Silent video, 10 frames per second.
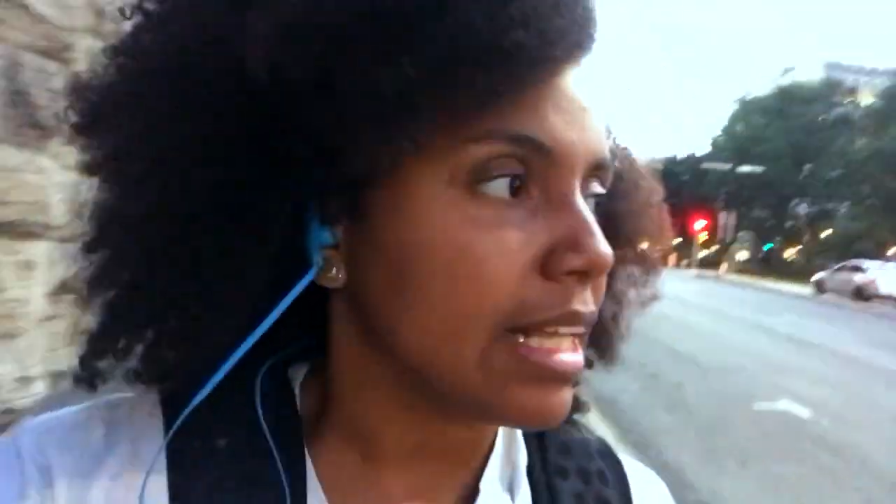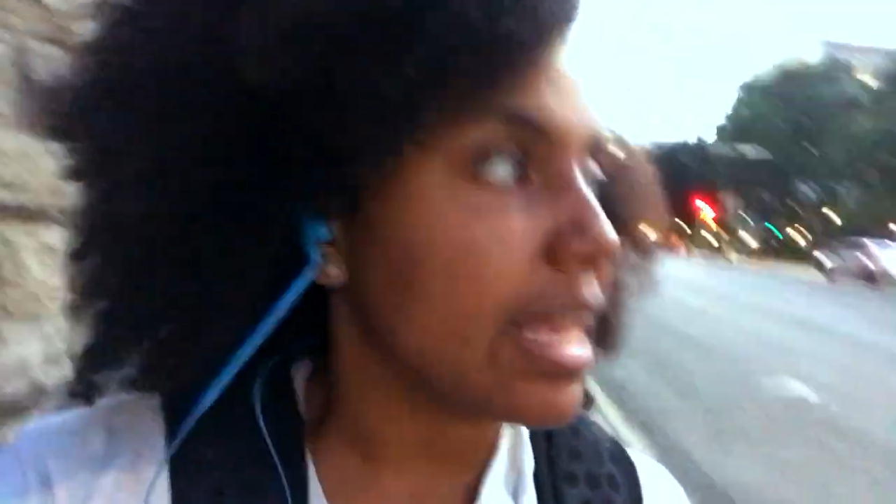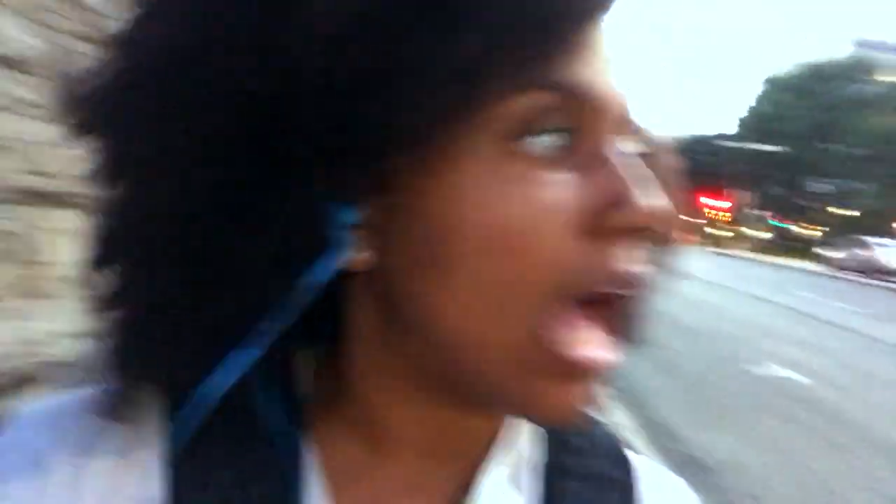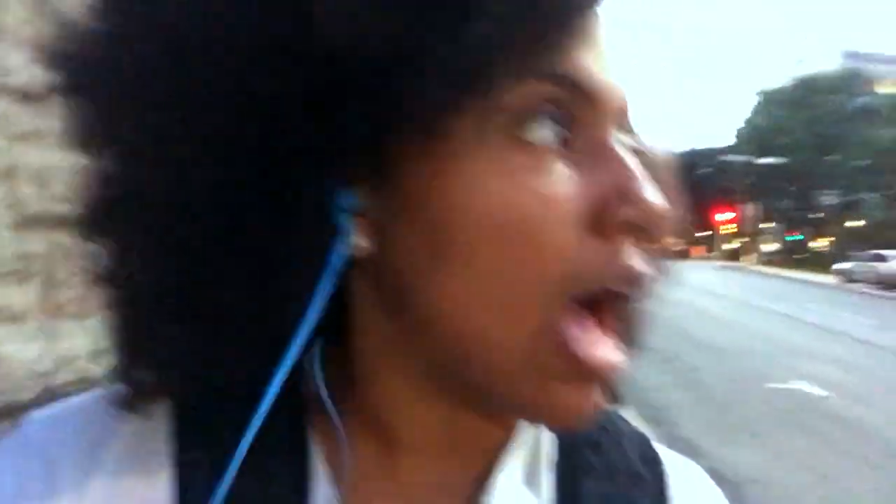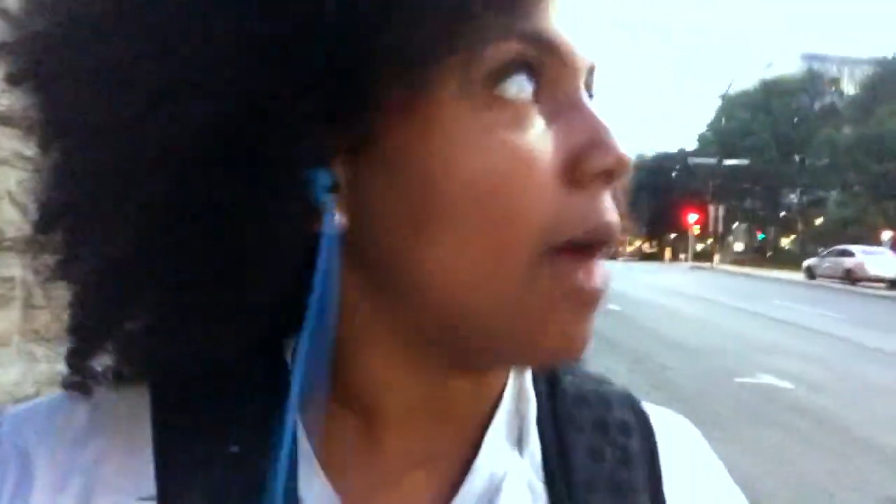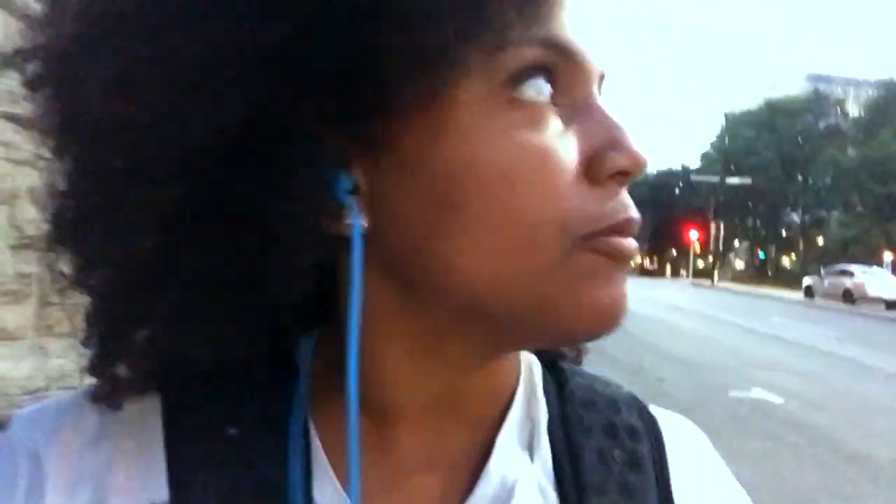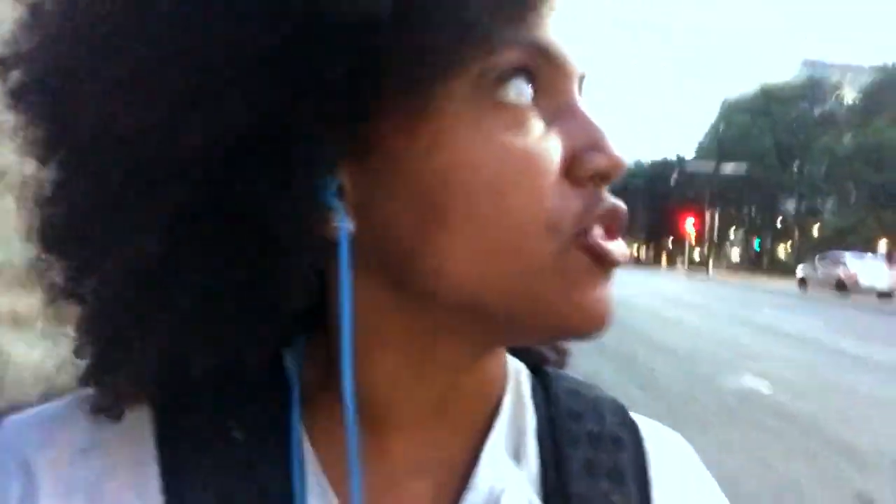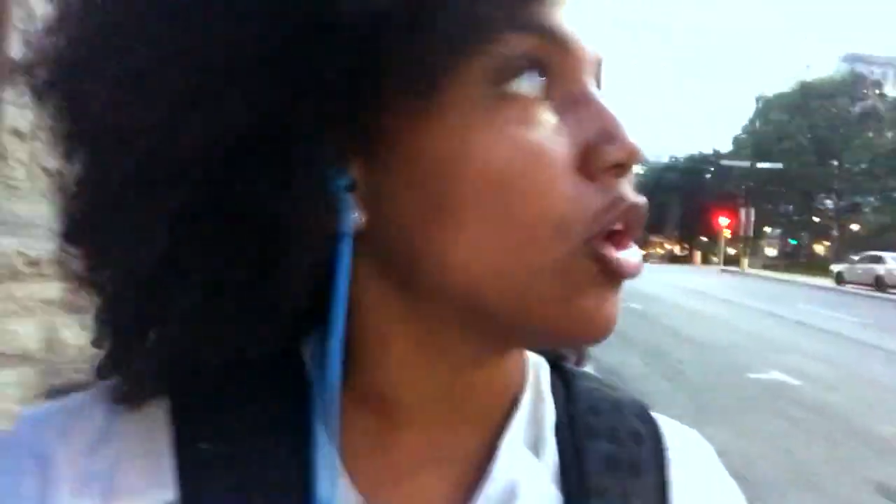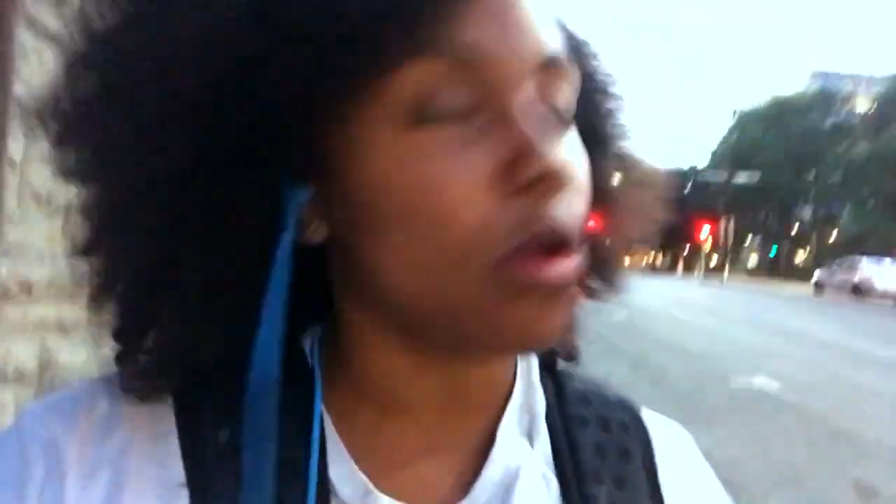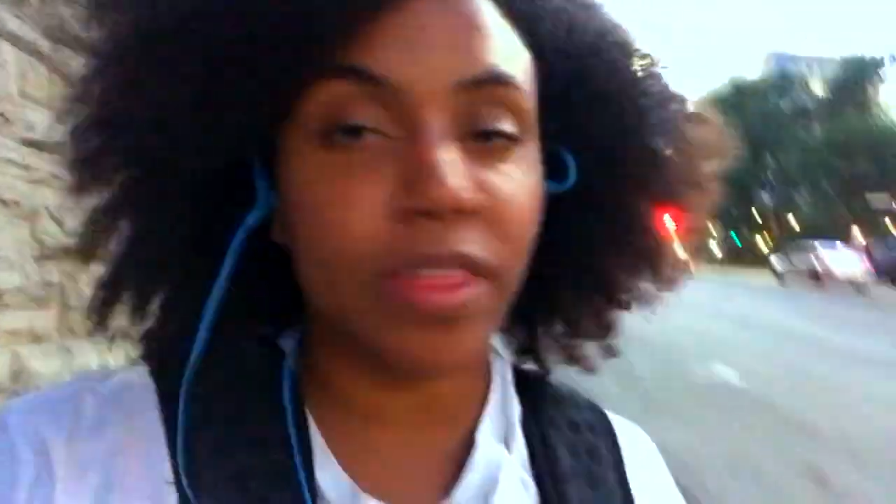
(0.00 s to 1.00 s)
Yeah,
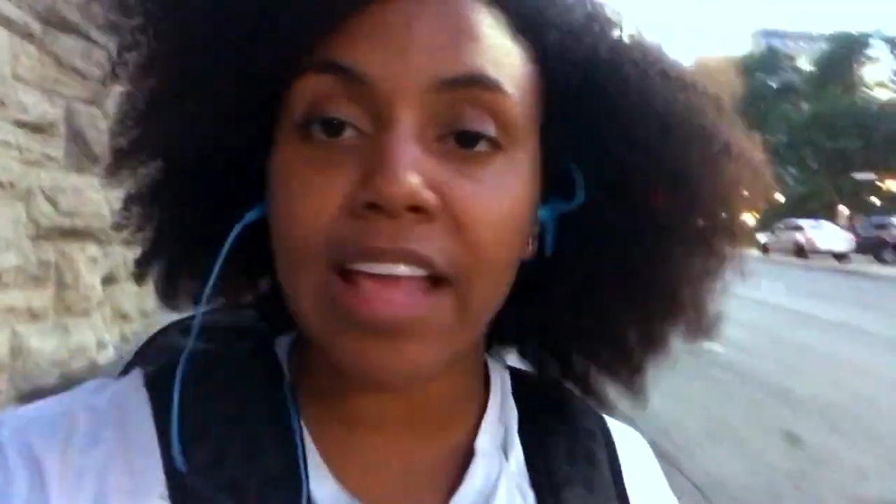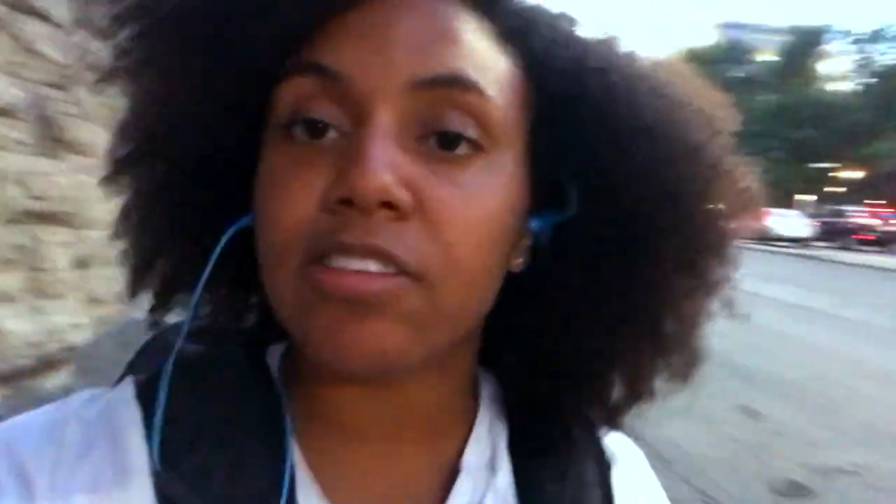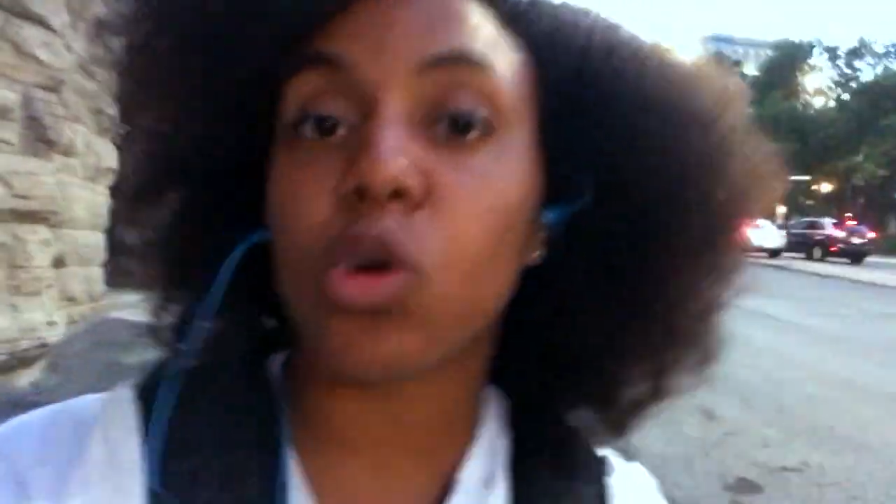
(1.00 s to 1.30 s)
so that's